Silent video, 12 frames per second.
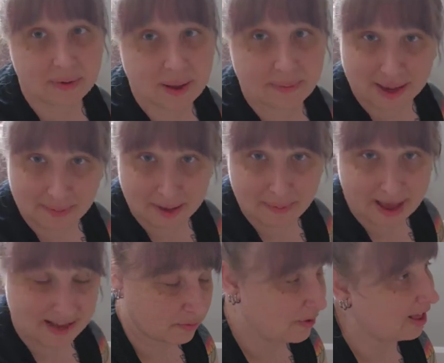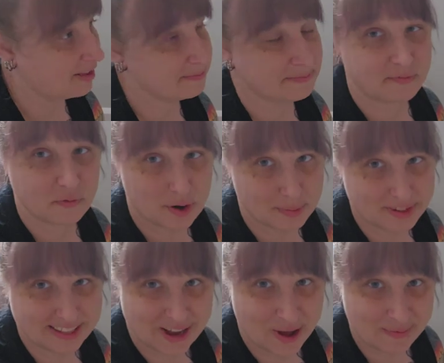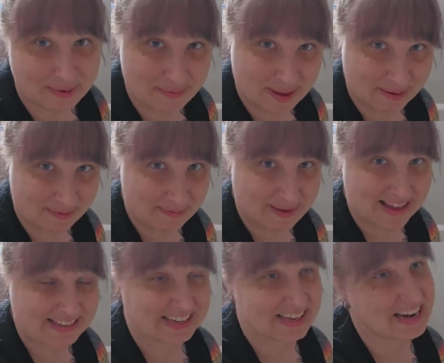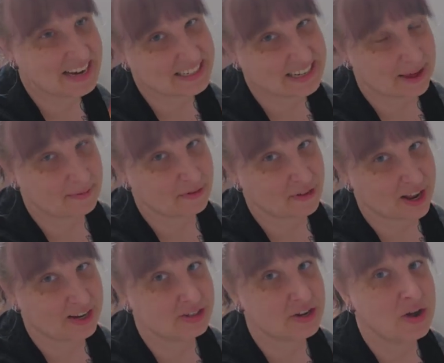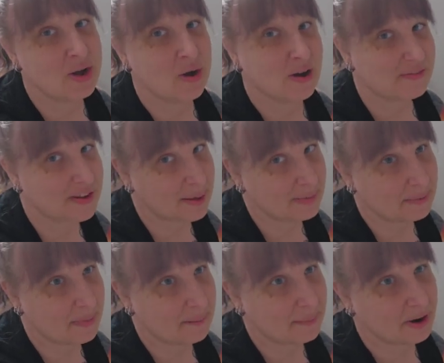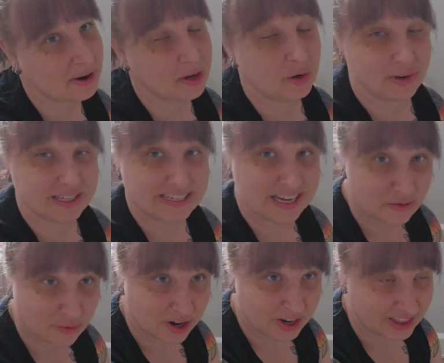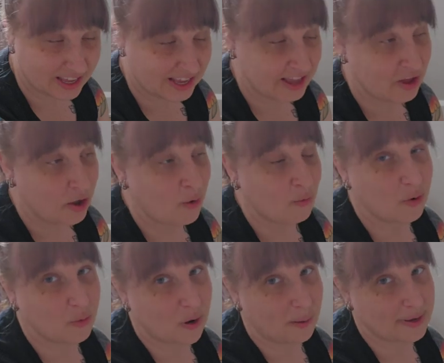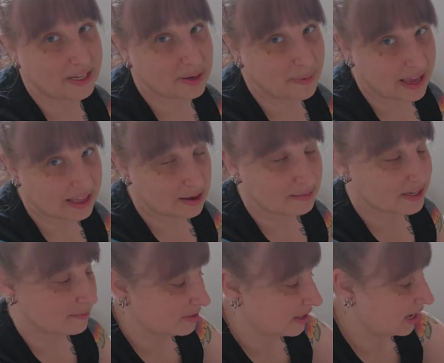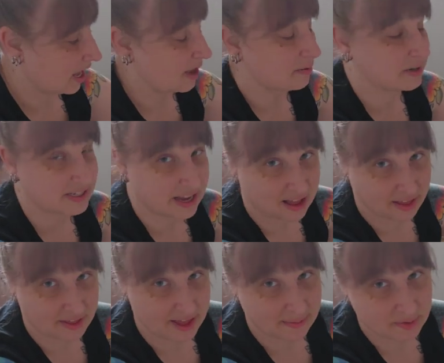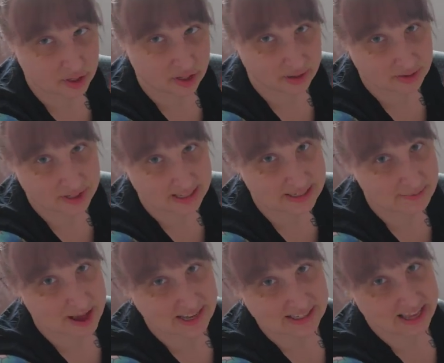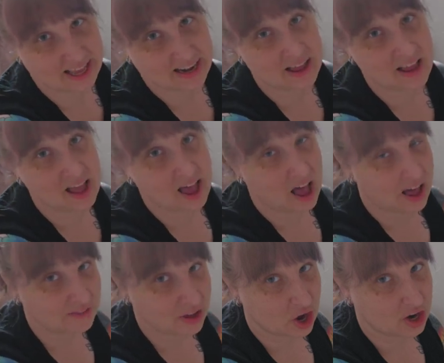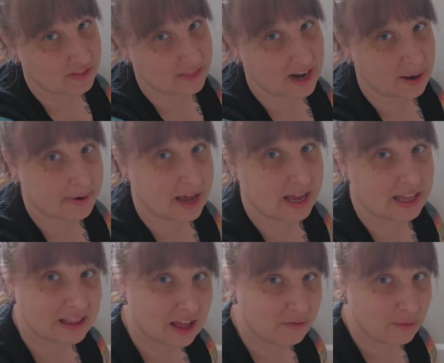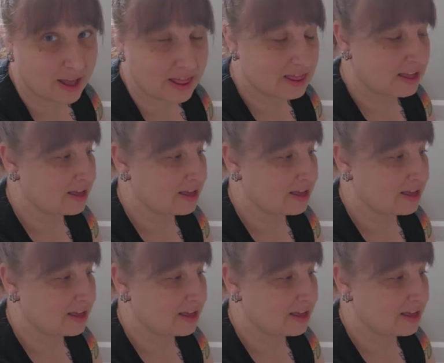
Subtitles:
my pick-me basket. Well, formerly called my pick-me basket. Anytime a friend or family member who was knit-worthy would want me to make them something, I would tell them to go to this basket of yarn that I'm not in love with,